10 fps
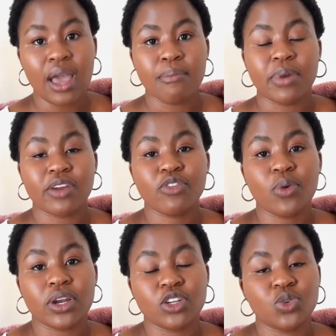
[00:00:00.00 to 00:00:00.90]
But if you
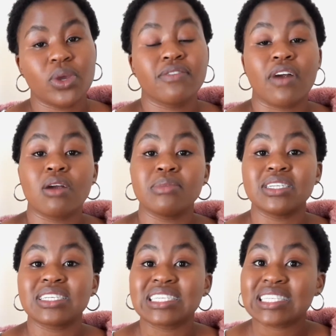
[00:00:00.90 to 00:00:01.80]
want to do
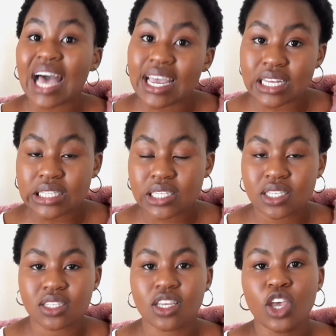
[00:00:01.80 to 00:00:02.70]
environmental sciences,